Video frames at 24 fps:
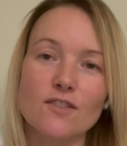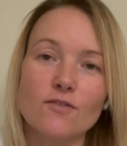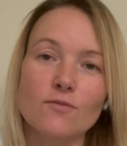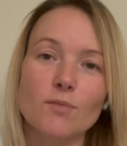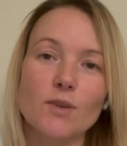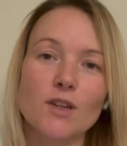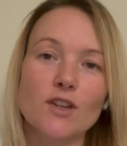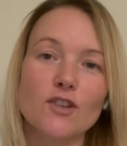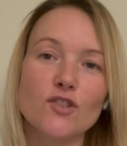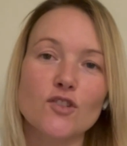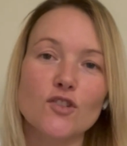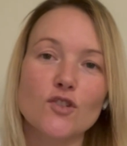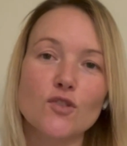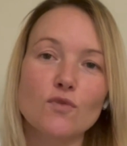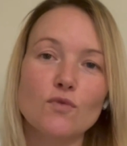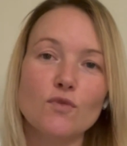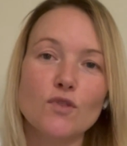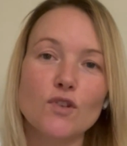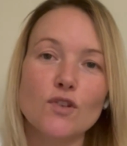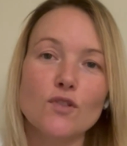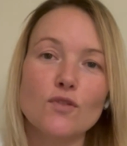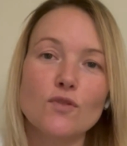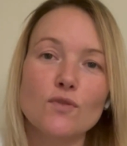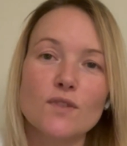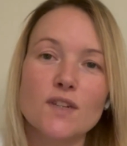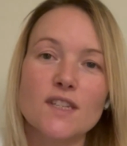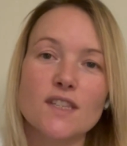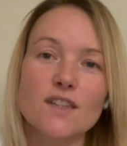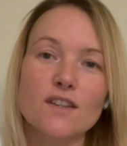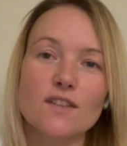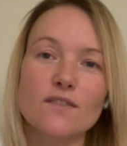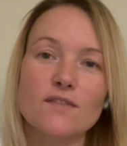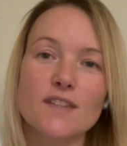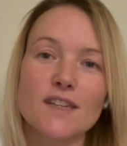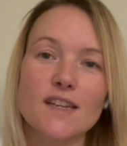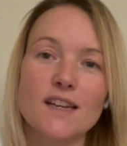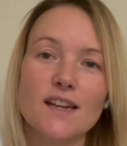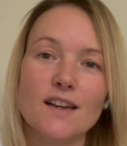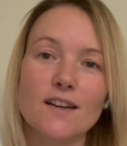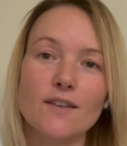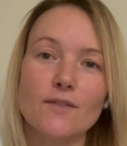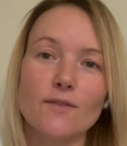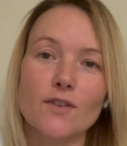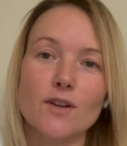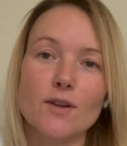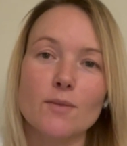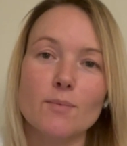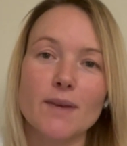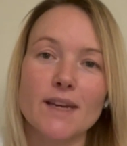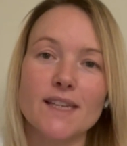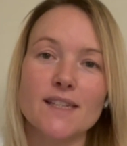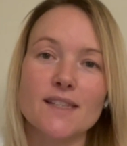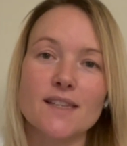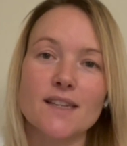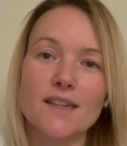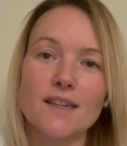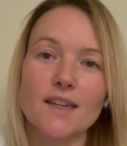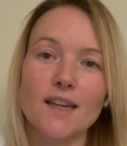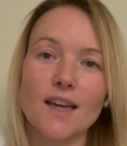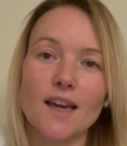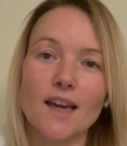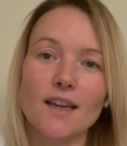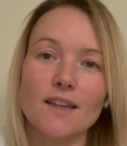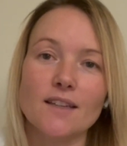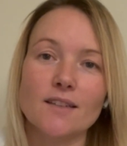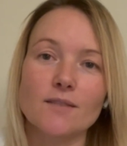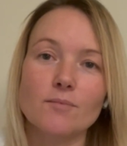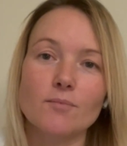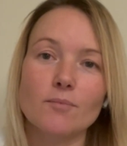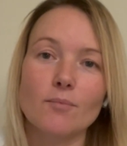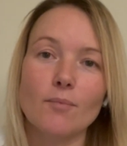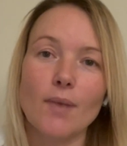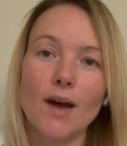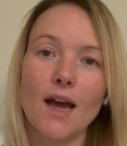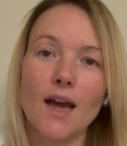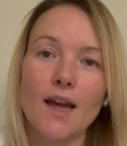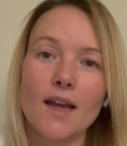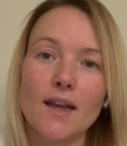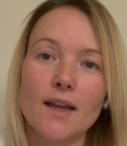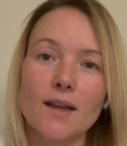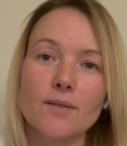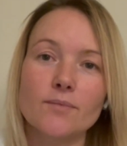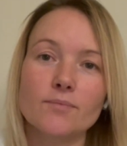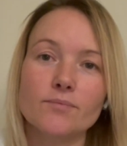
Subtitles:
because you do deserve to have an amazing day. Bye.